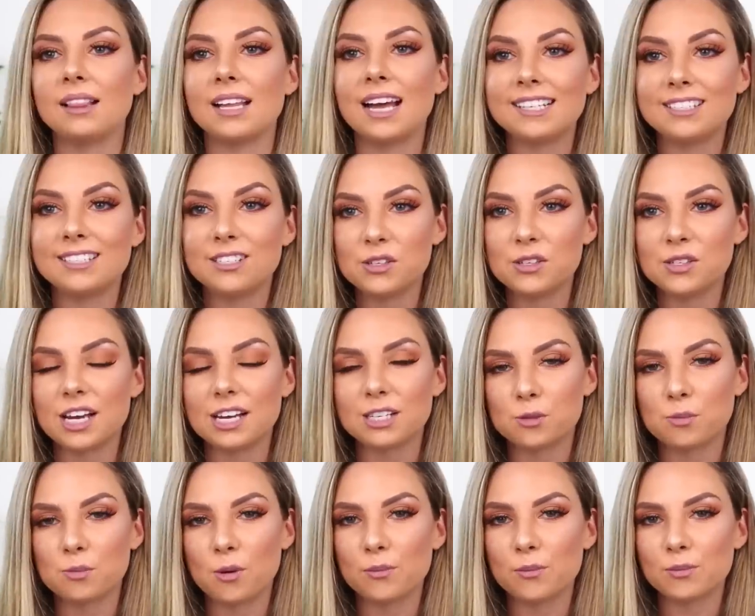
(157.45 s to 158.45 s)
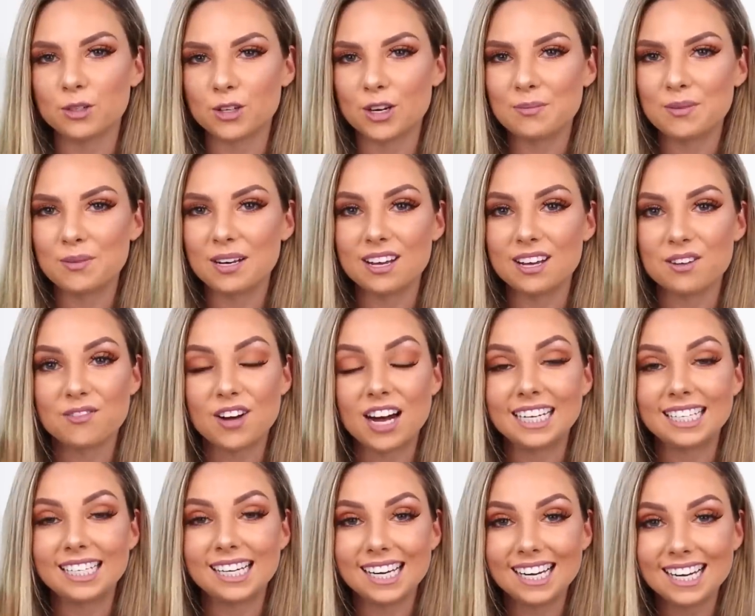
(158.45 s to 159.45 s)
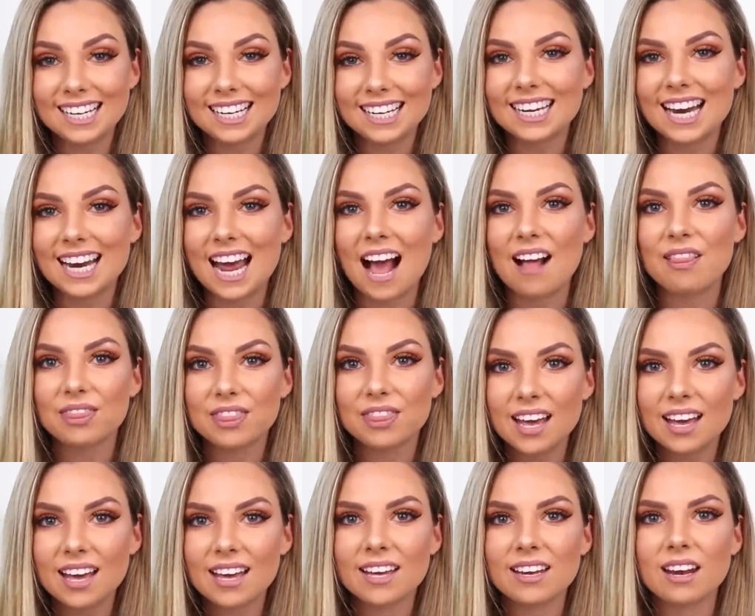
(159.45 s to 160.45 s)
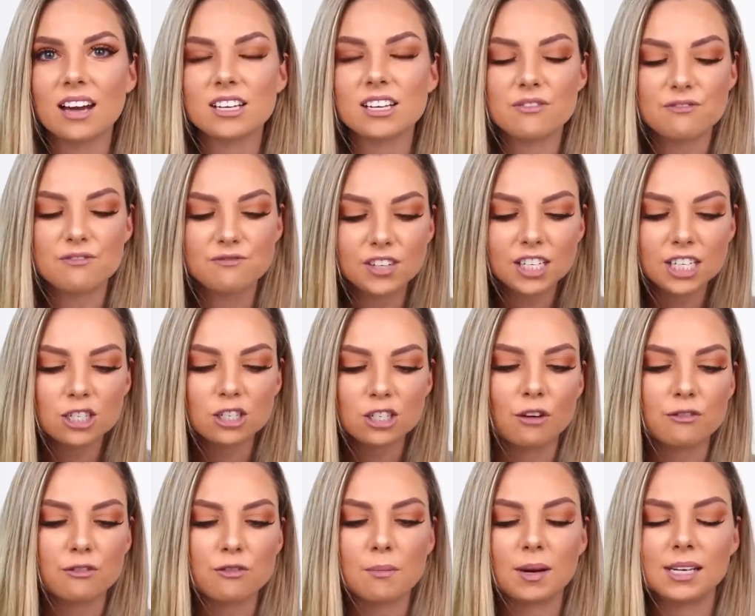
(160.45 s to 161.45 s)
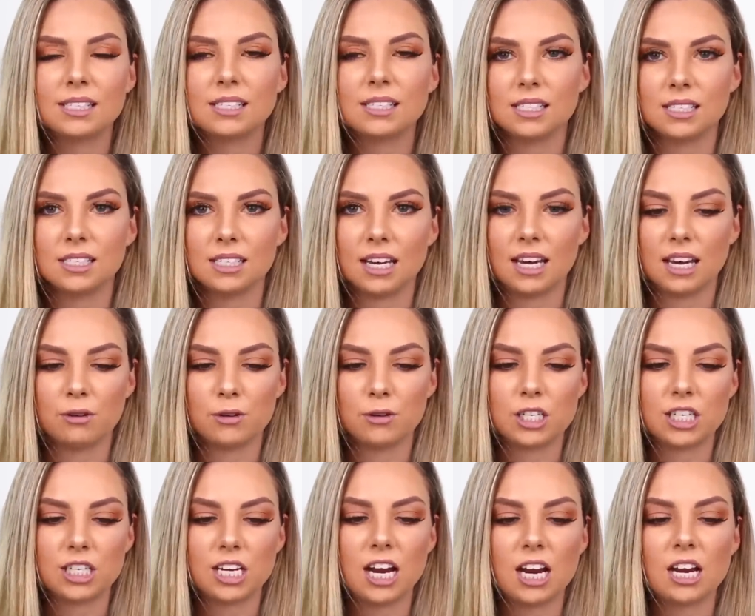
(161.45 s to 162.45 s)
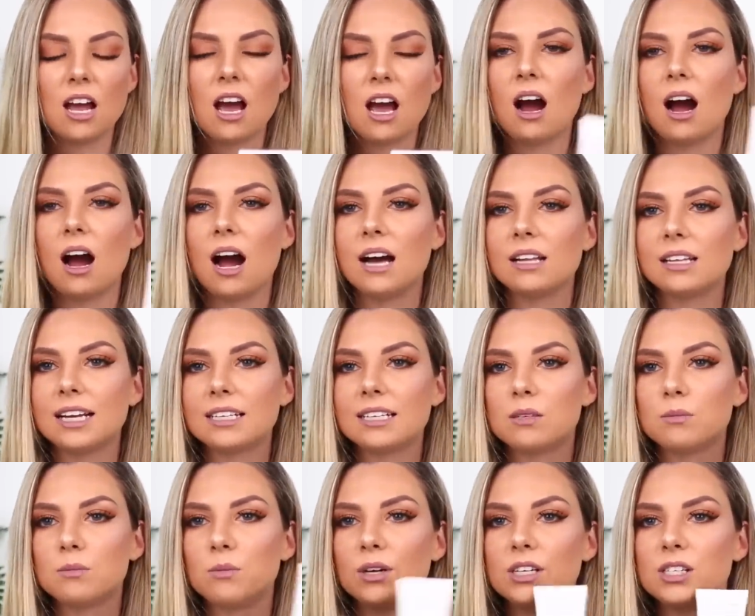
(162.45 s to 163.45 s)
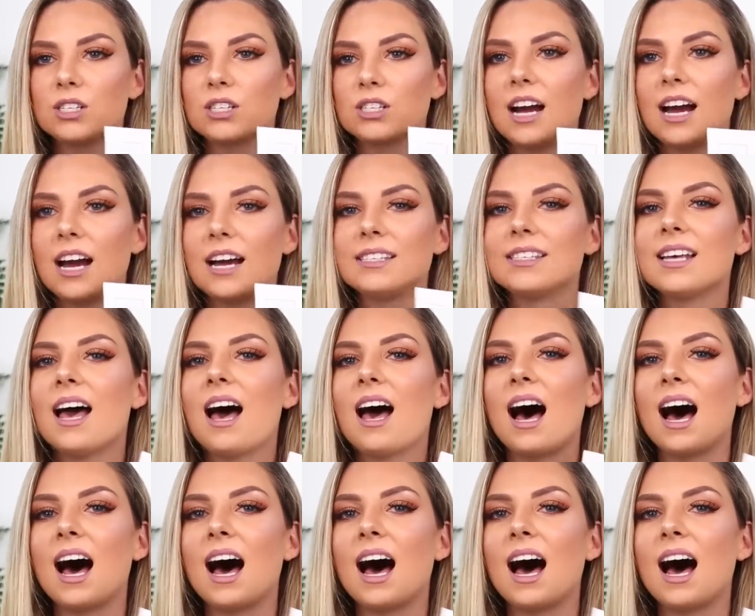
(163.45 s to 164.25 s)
I like to use that spot treatment if I need it. And then to finish off my skincare routine, I like to moisturize.